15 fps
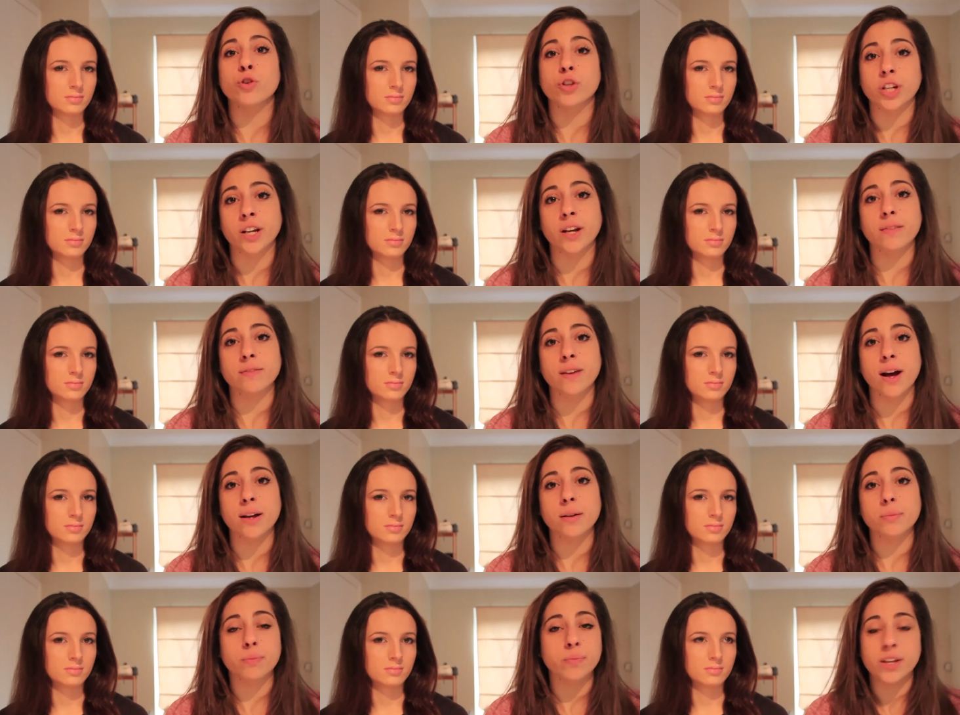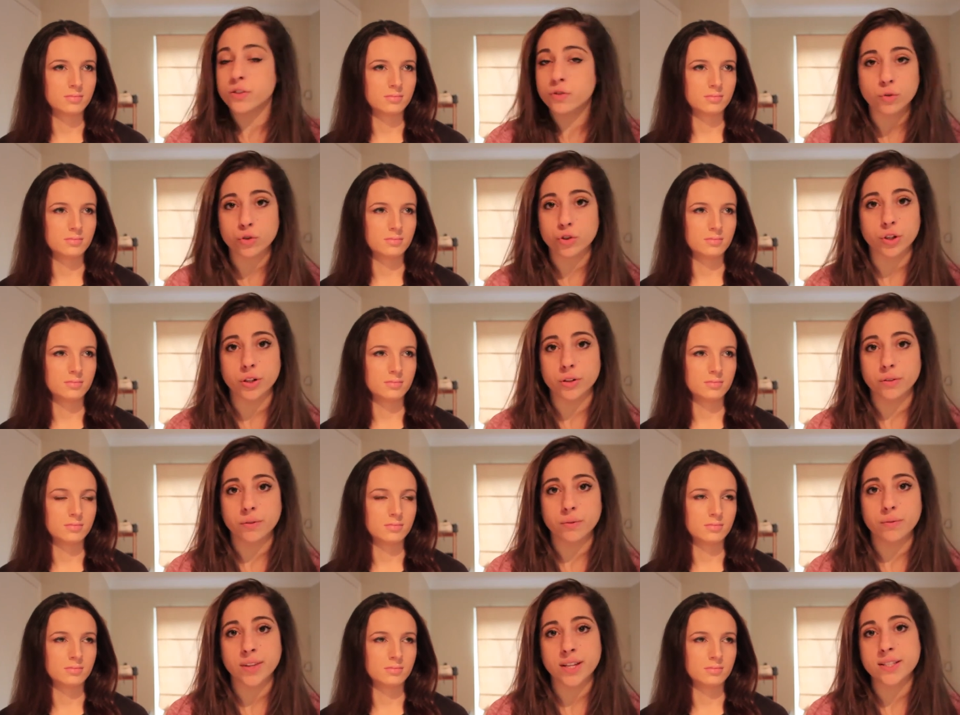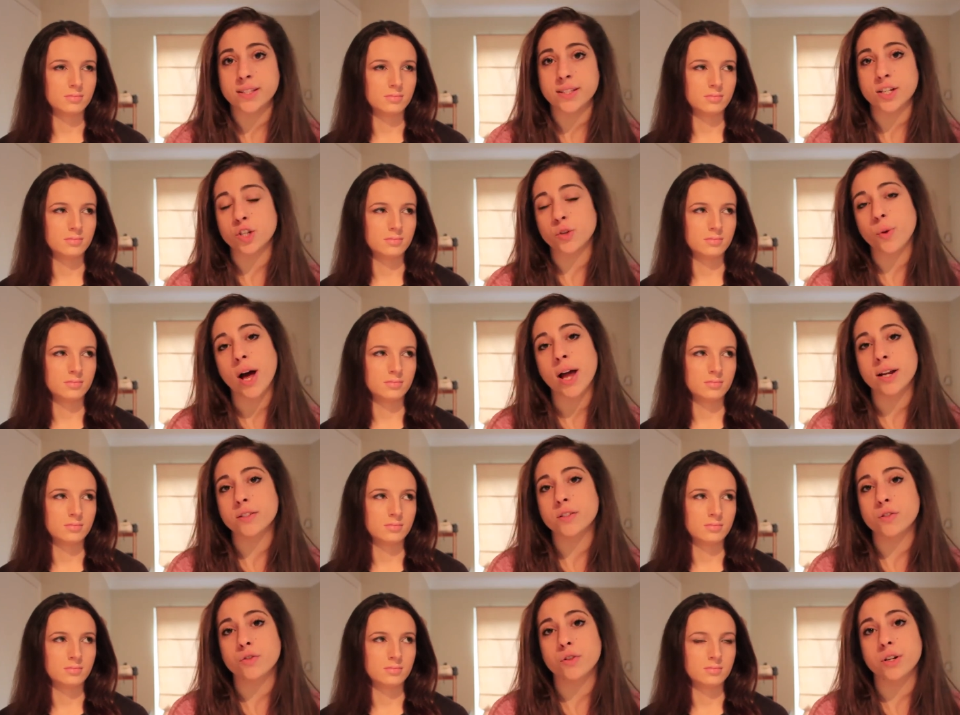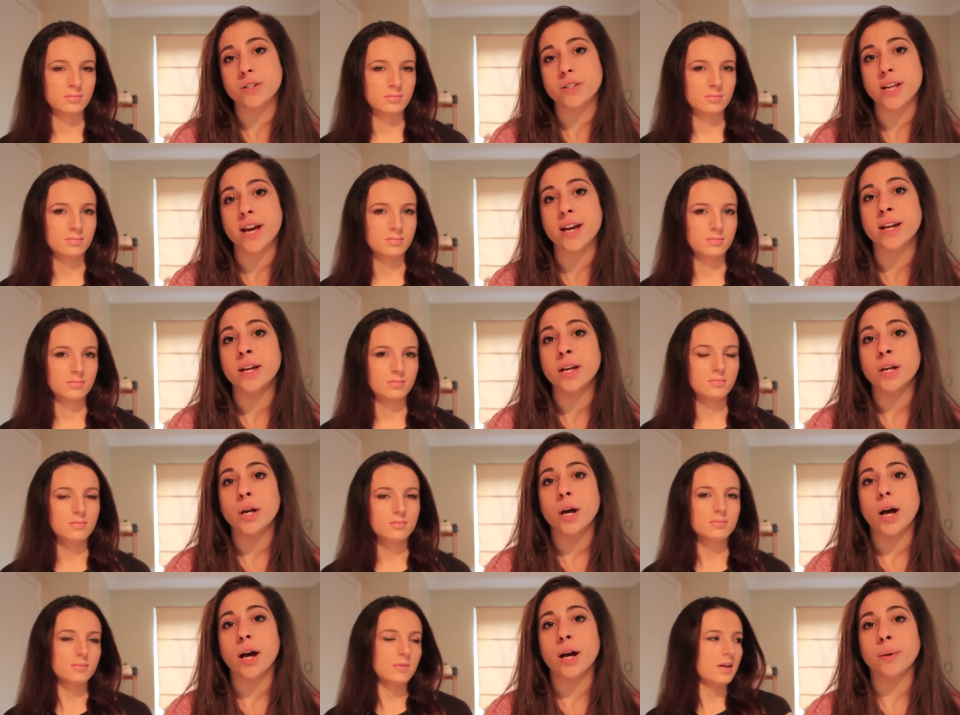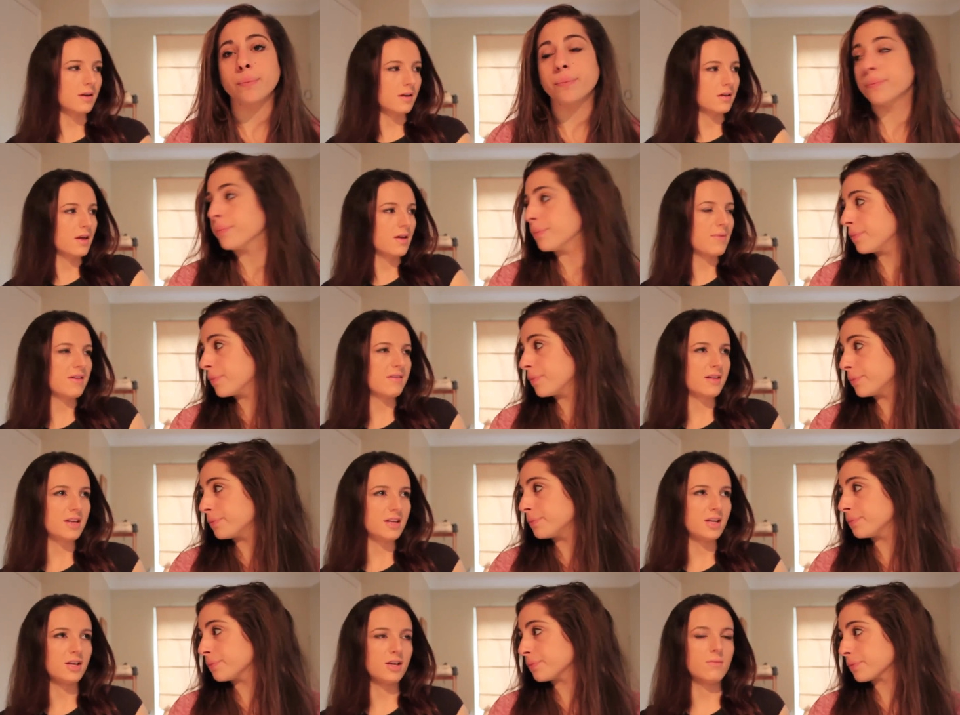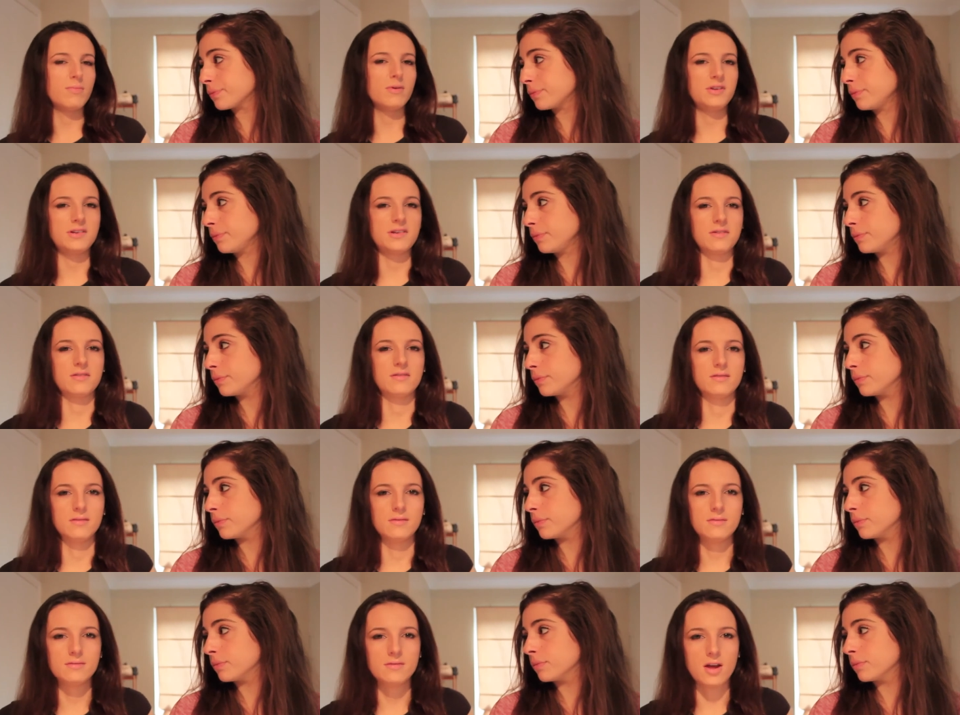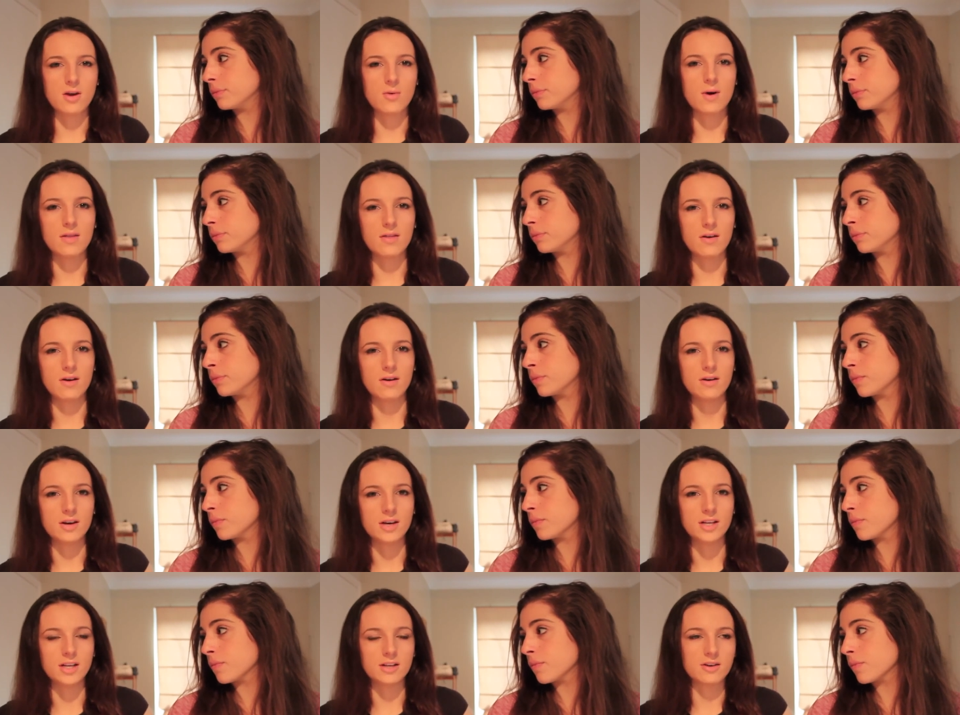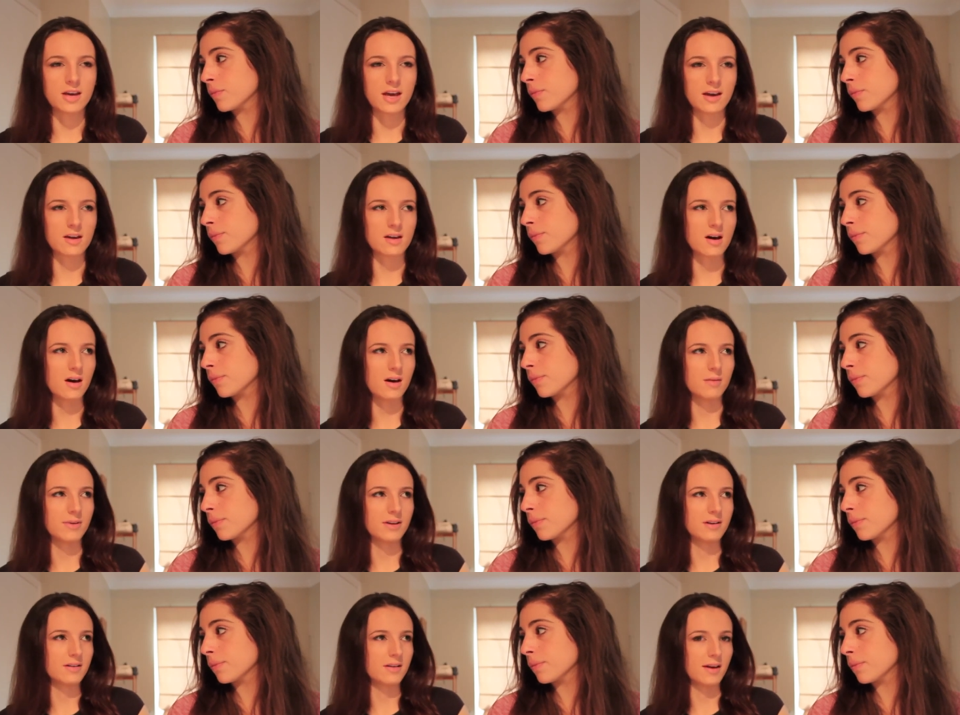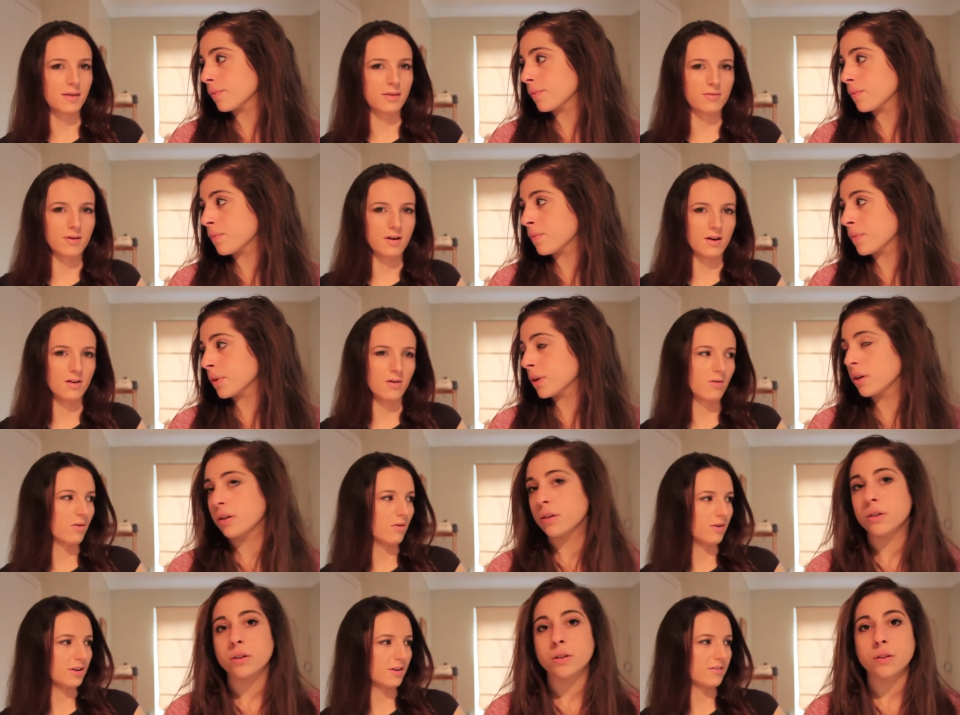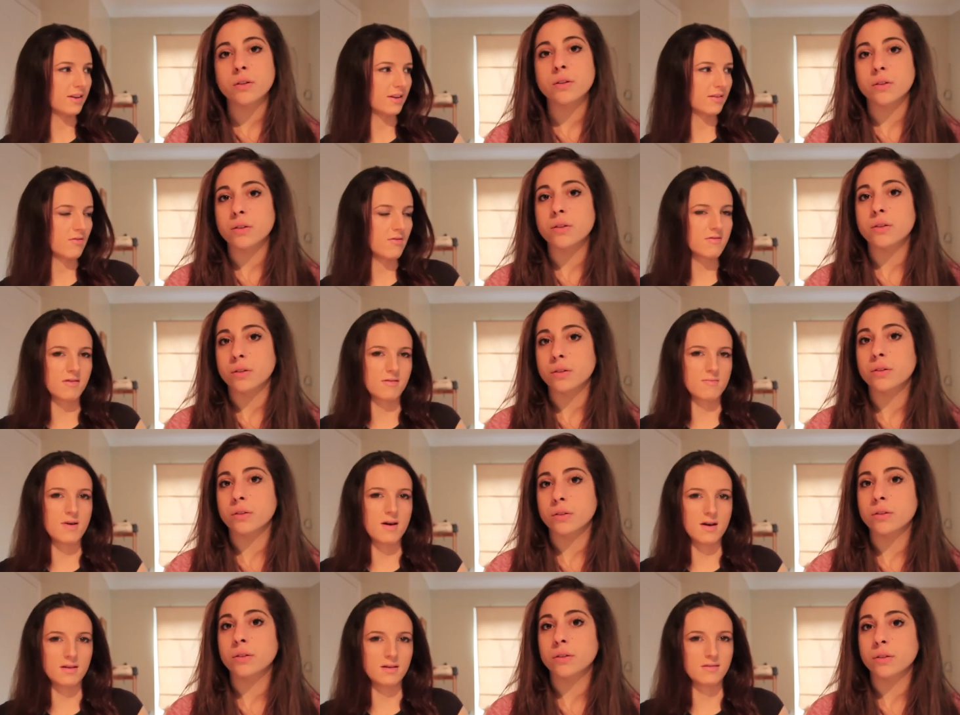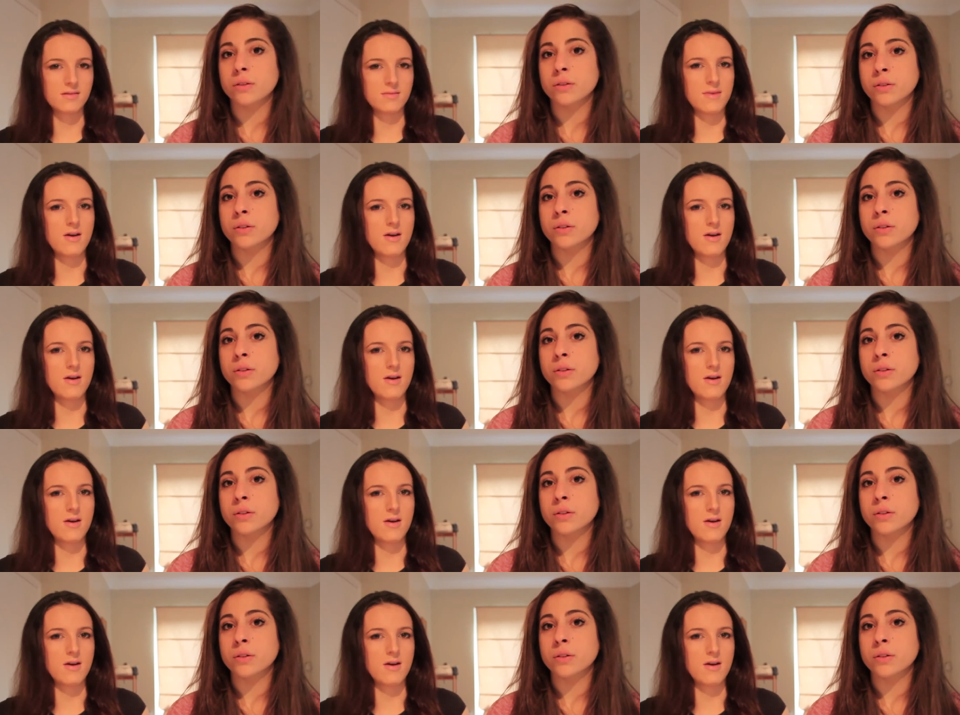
Speaker 1: you're going to get fat. That's not true. That's essentially what Alex is trying to say. Mm, um, yeah,
Speaker 2: basically, you know, your body doesn't know whether you know you're getting a carb in at like three o'clock or you know six o'clock. Doesn't mind. It doesn't